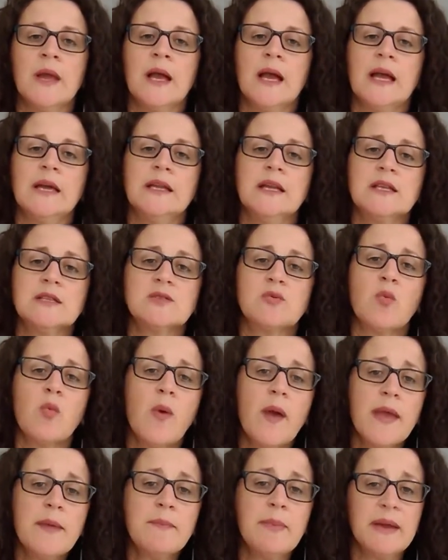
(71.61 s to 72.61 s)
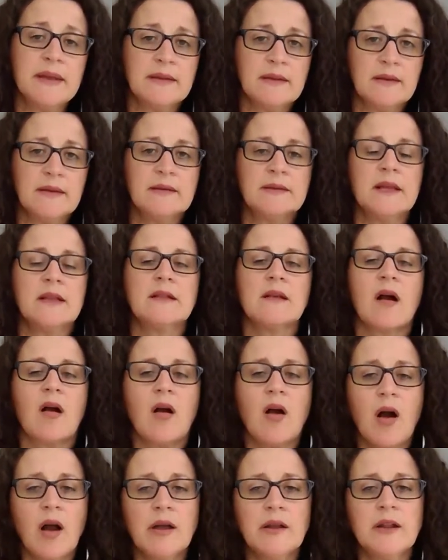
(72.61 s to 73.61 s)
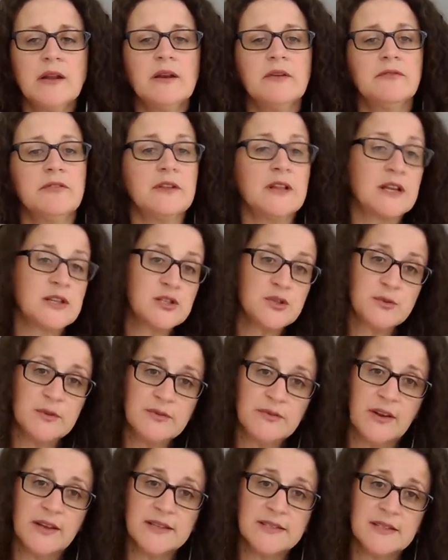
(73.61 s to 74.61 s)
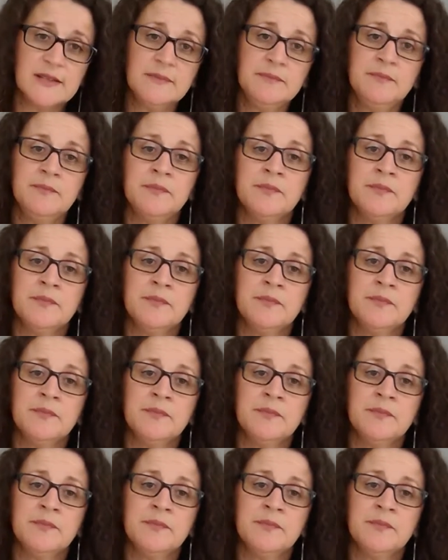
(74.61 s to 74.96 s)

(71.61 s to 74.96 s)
And it's way better than hiring a financial advisor,